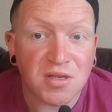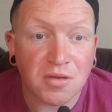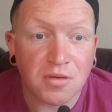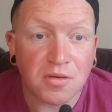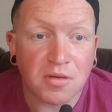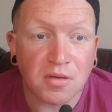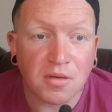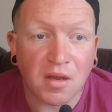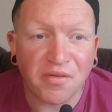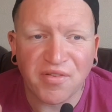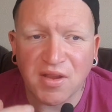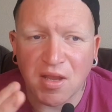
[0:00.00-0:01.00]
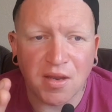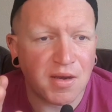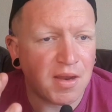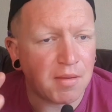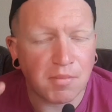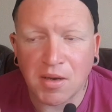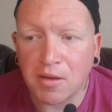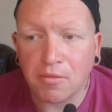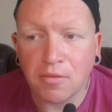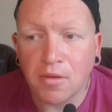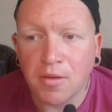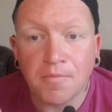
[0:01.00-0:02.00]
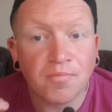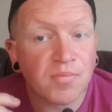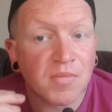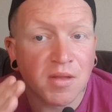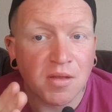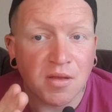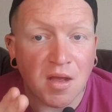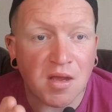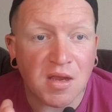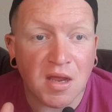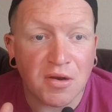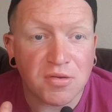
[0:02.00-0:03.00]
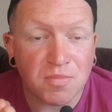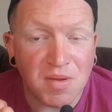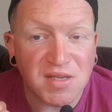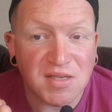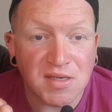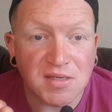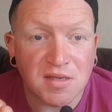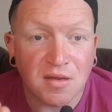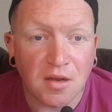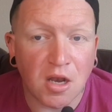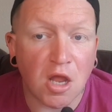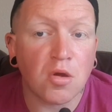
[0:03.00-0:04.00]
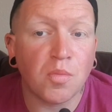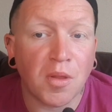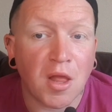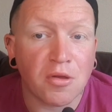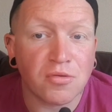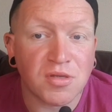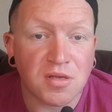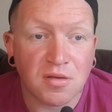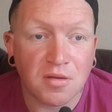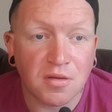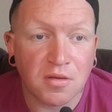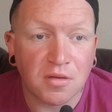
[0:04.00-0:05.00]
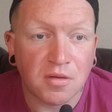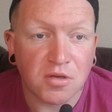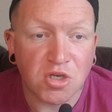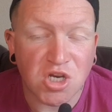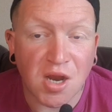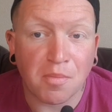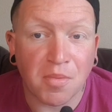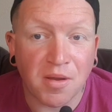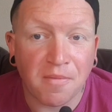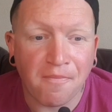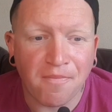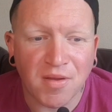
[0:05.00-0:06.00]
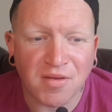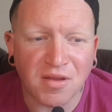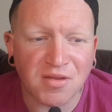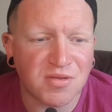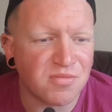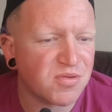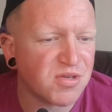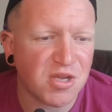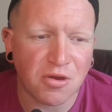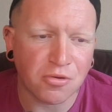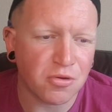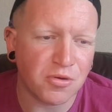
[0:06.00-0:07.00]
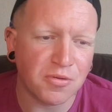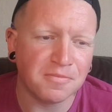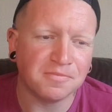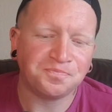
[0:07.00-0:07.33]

turned, I forget her name now, Gargano's missus low blows Ciampa. Oh, that's so good.